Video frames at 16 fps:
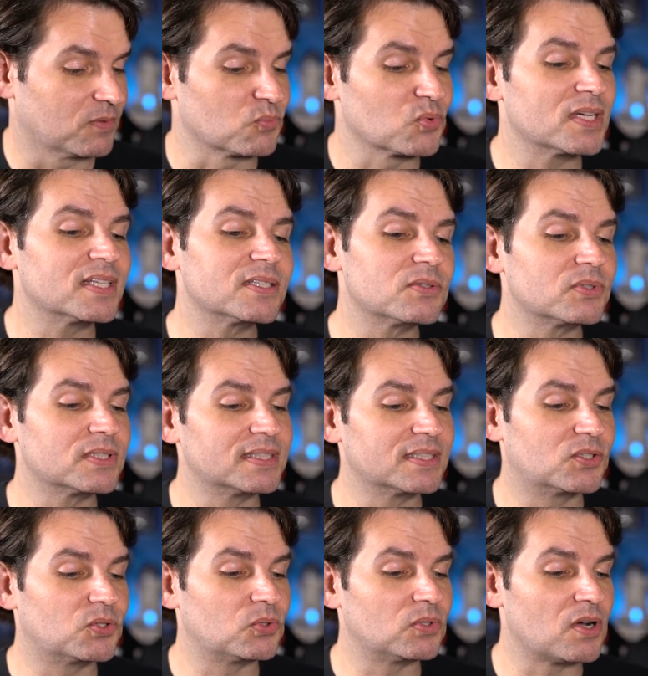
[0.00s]
Really,
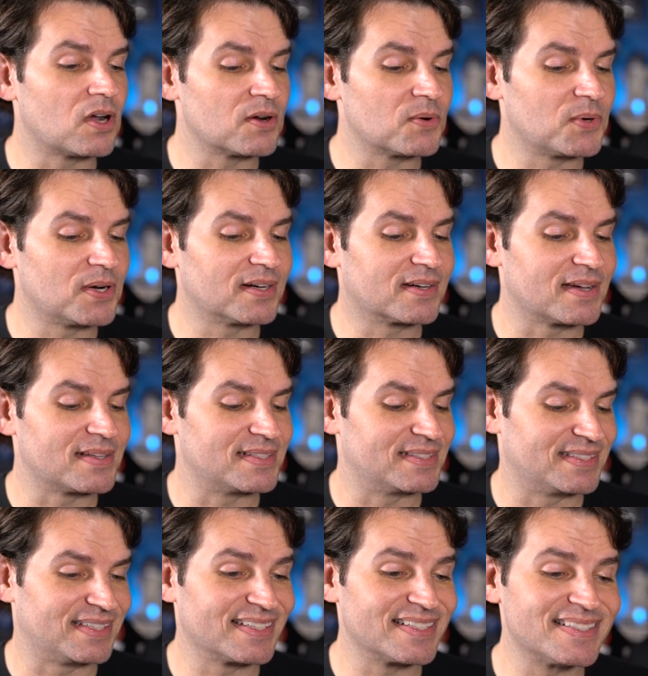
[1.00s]
really cool artwork on
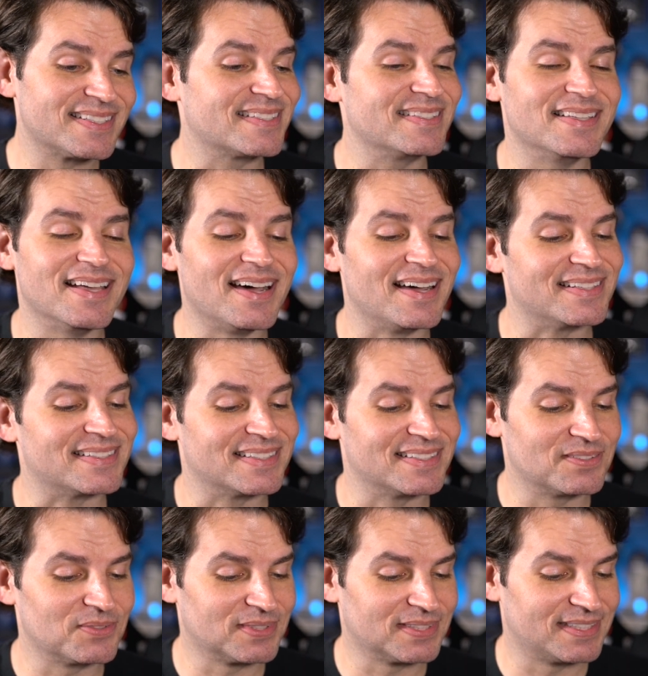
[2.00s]
this. Like, it's nuts.
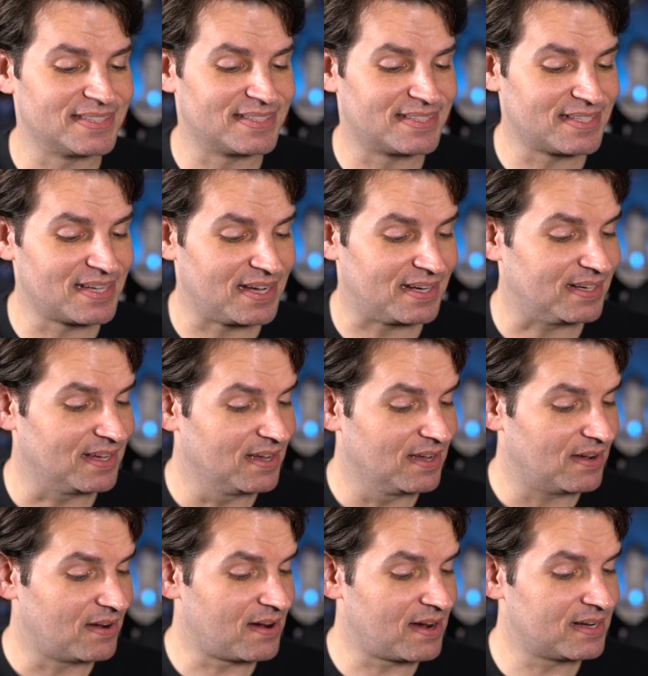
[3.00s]
It's really insane.
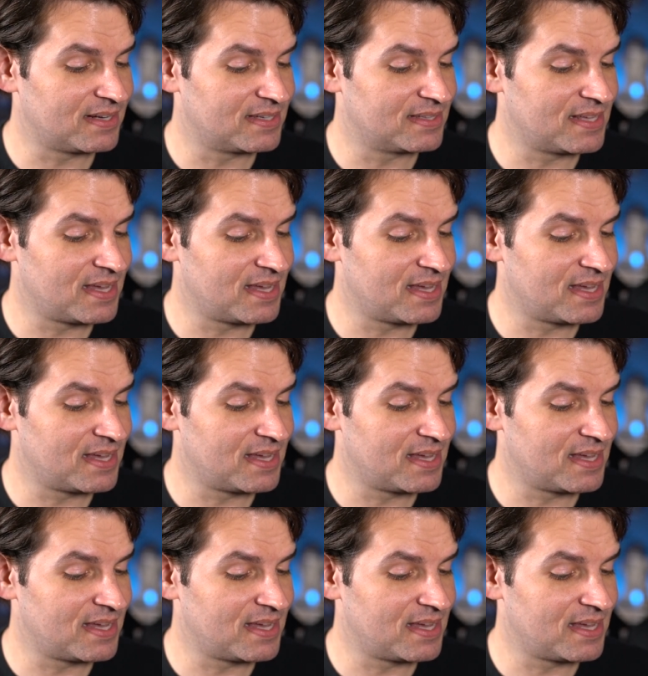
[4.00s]
All right, and